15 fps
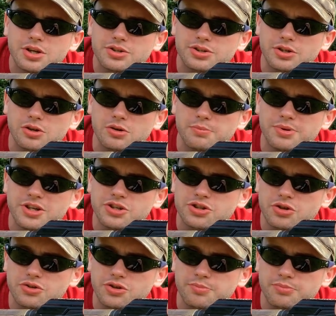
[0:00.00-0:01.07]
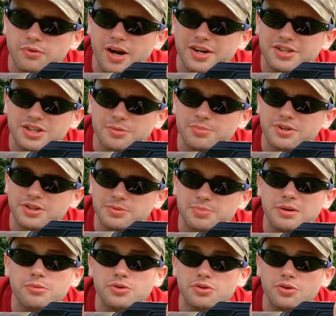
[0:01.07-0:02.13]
so be sure to practice it because people